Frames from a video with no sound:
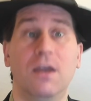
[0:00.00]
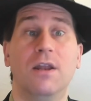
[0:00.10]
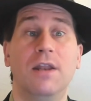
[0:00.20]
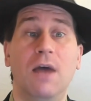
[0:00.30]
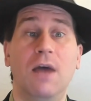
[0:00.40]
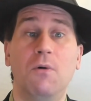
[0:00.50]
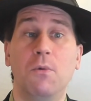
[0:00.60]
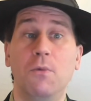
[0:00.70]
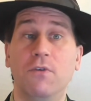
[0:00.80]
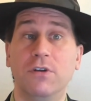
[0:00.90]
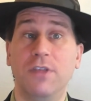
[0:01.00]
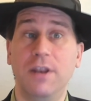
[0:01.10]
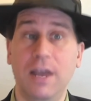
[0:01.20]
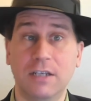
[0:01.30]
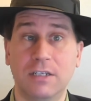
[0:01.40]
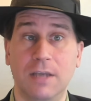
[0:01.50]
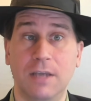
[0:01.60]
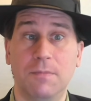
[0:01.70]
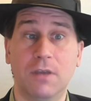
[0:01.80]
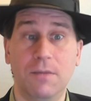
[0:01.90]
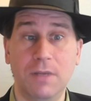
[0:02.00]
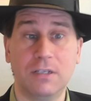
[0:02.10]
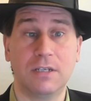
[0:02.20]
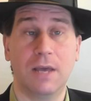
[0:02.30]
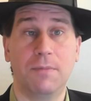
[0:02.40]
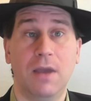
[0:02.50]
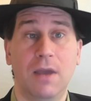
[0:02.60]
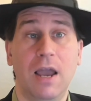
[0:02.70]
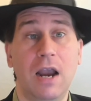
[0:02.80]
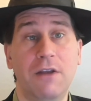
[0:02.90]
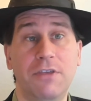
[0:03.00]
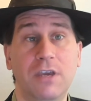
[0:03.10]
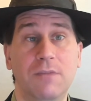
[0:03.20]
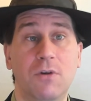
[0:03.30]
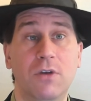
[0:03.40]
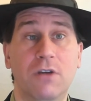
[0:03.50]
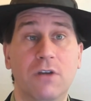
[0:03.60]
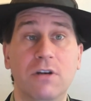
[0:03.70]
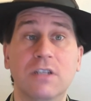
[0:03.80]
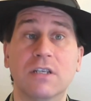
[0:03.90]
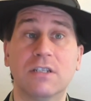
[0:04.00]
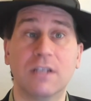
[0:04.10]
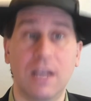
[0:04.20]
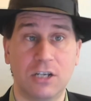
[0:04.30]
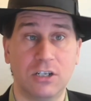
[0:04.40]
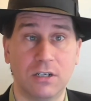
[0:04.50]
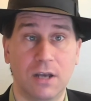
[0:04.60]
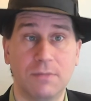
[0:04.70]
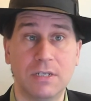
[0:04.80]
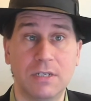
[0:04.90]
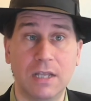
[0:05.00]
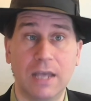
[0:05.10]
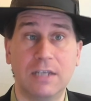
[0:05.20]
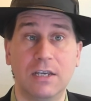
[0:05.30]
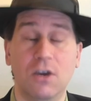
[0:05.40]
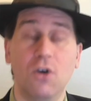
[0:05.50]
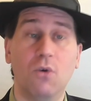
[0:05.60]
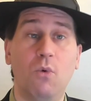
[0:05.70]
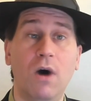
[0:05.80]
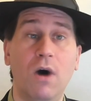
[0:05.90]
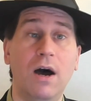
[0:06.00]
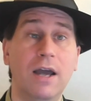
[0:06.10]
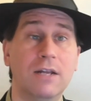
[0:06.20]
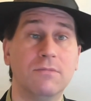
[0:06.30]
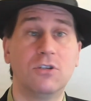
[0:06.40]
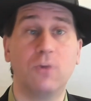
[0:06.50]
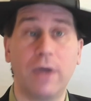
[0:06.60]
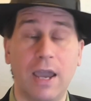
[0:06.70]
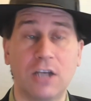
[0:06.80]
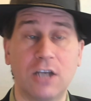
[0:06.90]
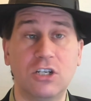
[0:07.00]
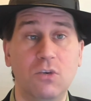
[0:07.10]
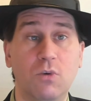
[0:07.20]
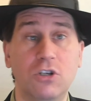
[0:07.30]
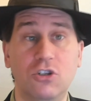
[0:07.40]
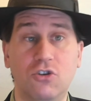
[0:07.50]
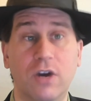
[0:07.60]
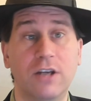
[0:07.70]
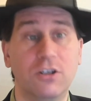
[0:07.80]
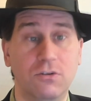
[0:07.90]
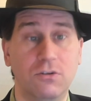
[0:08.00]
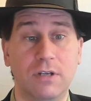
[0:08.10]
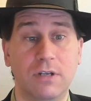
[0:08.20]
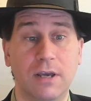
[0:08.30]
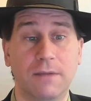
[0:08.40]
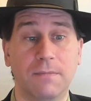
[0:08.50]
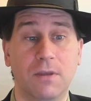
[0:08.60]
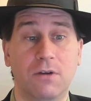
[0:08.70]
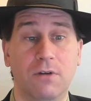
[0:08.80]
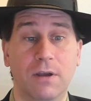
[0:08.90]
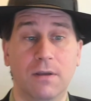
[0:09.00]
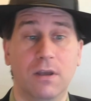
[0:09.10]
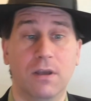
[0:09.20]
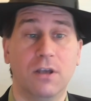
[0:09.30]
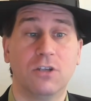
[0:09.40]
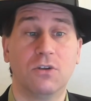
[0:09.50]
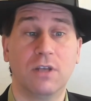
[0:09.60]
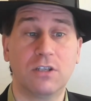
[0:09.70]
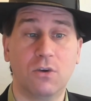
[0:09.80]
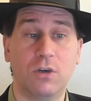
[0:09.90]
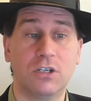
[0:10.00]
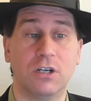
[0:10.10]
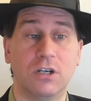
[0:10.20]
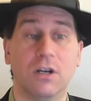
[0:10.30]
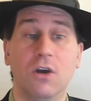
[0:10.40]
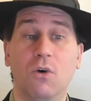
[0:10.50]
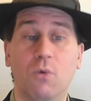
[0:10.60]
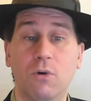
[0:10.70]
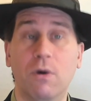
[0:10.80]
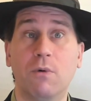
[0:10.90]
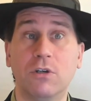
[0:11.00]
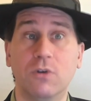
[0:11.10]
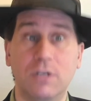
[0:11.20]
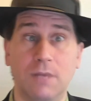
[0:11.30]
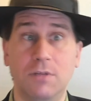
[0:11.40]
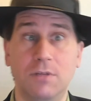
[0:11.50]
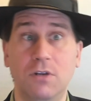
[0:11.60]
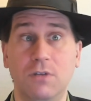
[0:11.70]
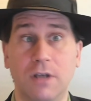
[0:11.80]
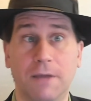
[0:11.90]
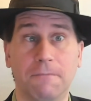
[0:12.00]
Now when we move on to the next step, the commit step, our thinking mode here is selection. I'm selecting what items do I actually want to try to do today, right? So that's the question. What do I want to attempt to do today?